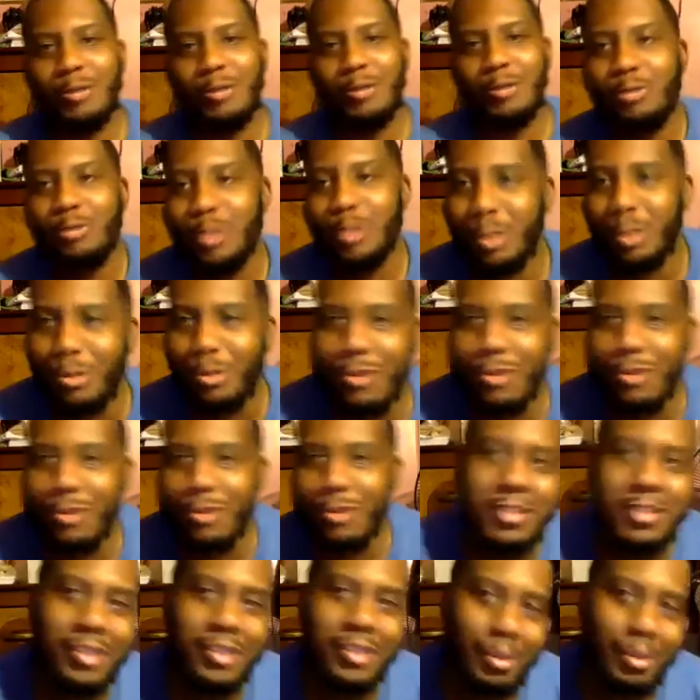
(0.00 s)
two or
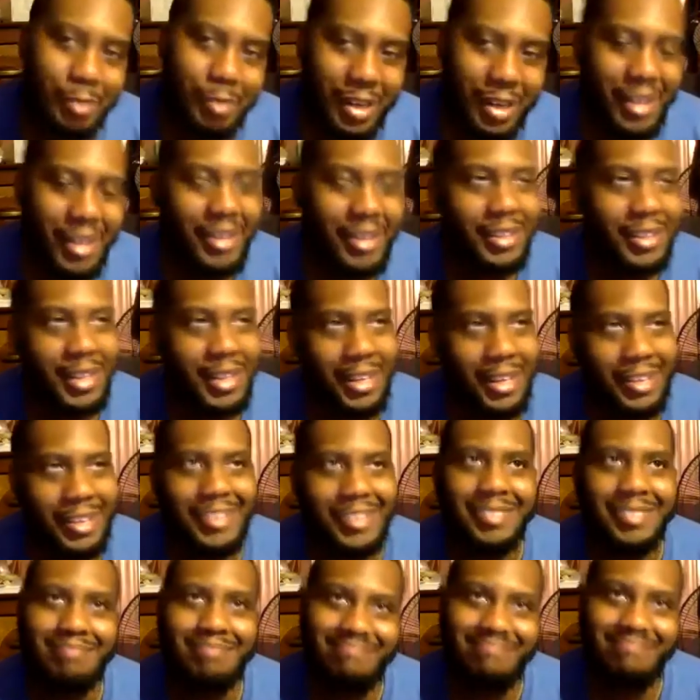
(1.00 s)
three. I'm kind of
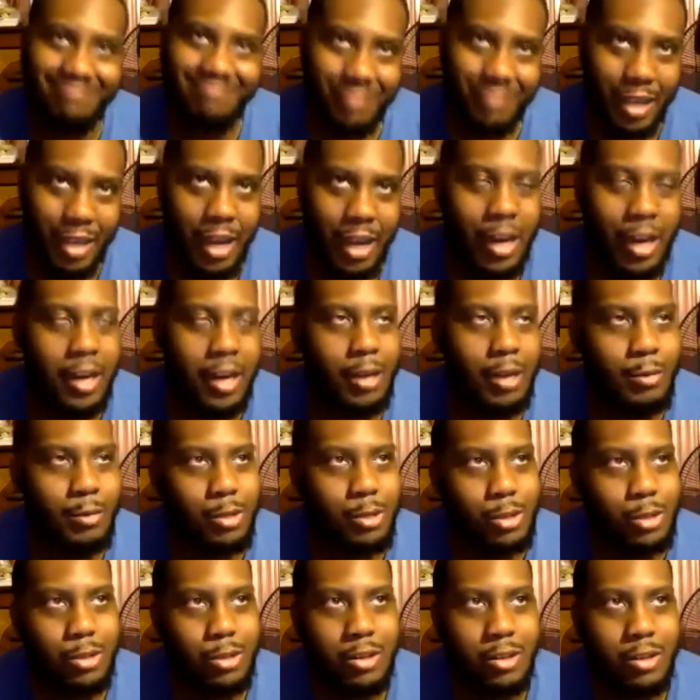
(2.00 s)
like, all right, I'm
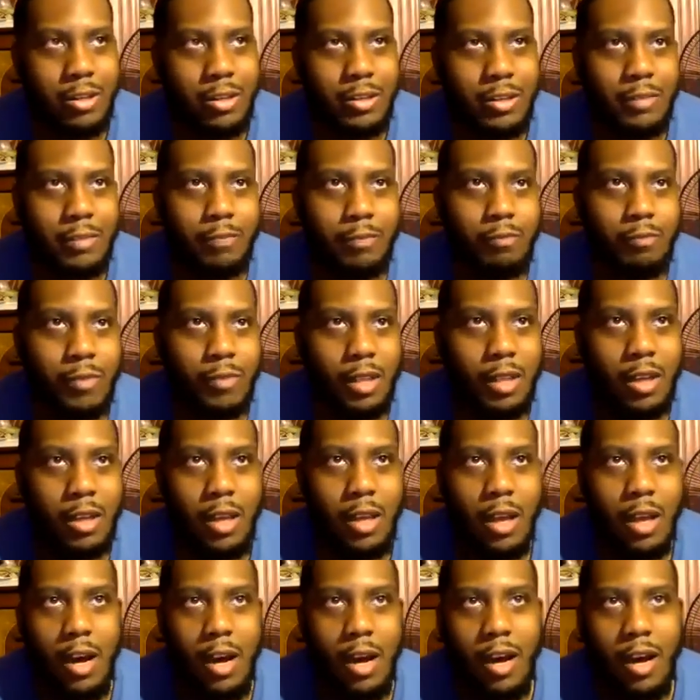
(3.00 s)
straight.
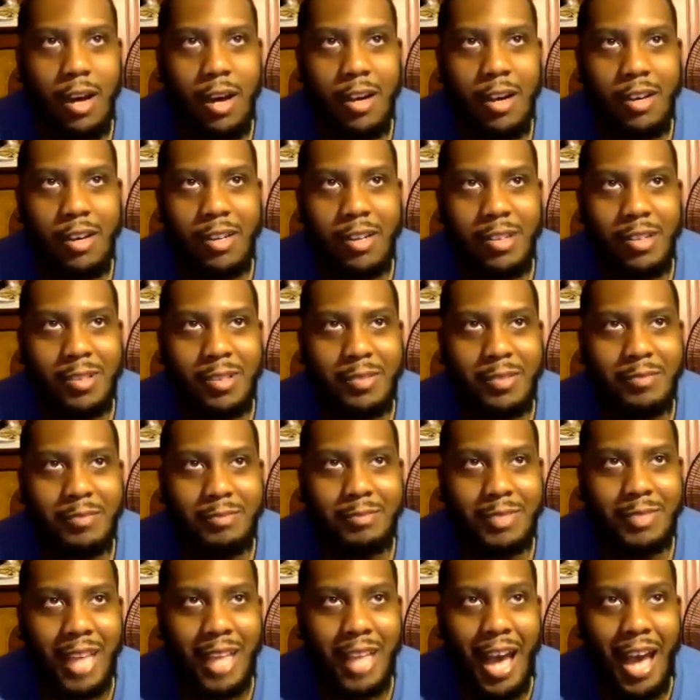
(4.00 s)

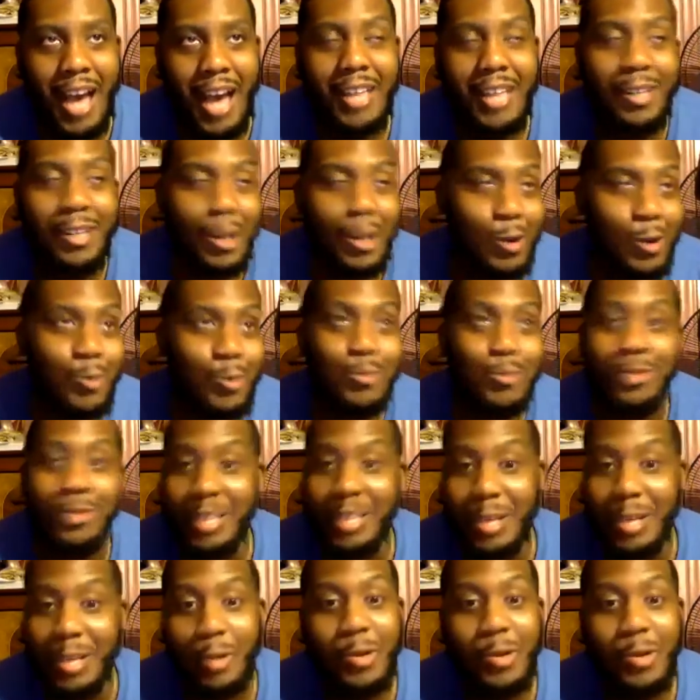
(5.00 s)
Now I know
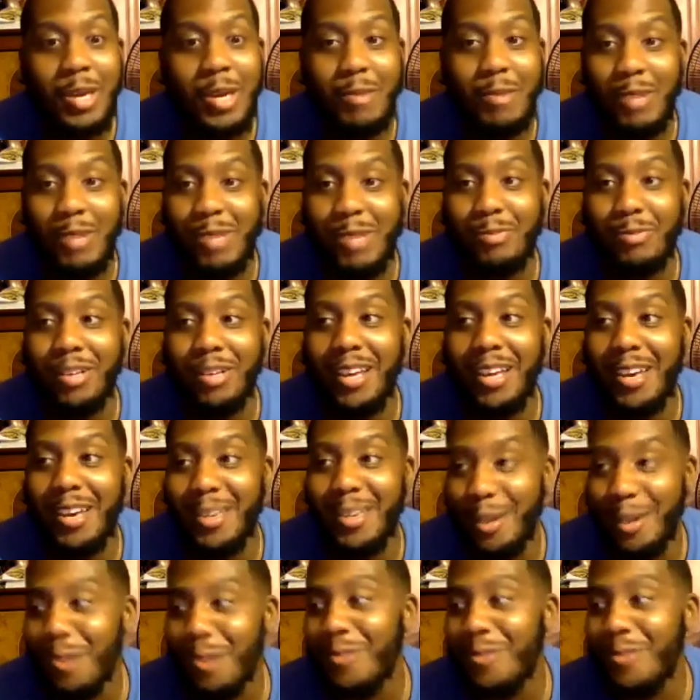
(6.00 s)
he don't get much playing
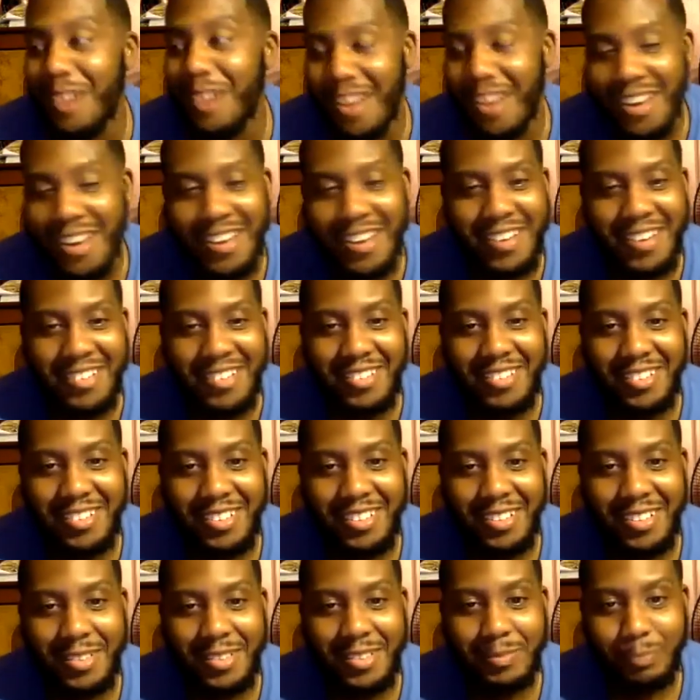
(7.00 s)
your ride,
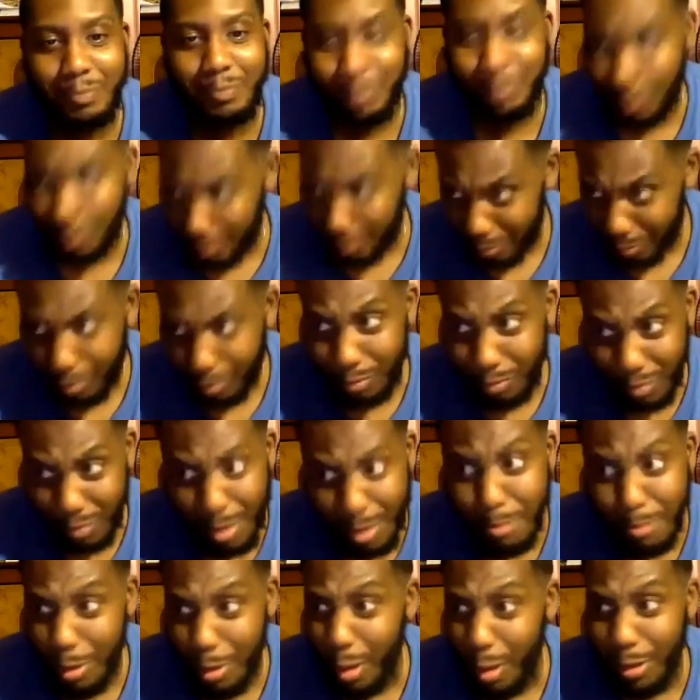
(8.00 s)

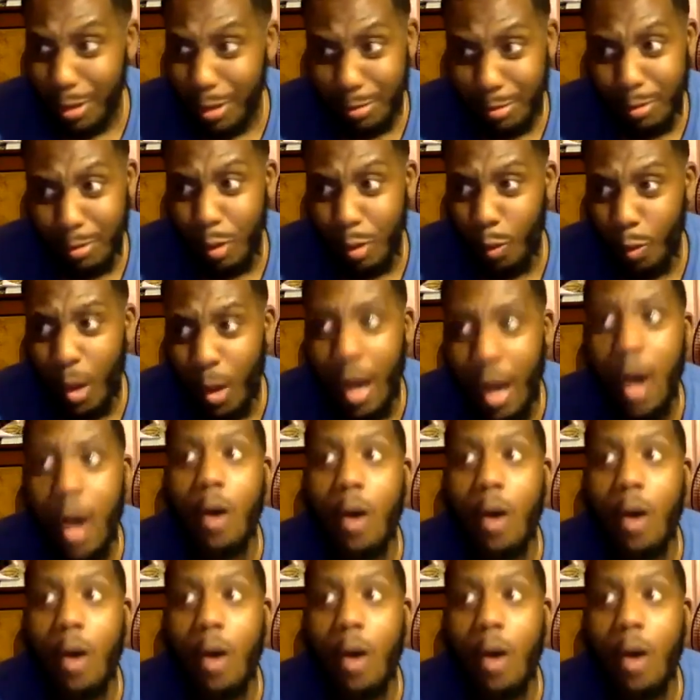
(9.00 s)
but what?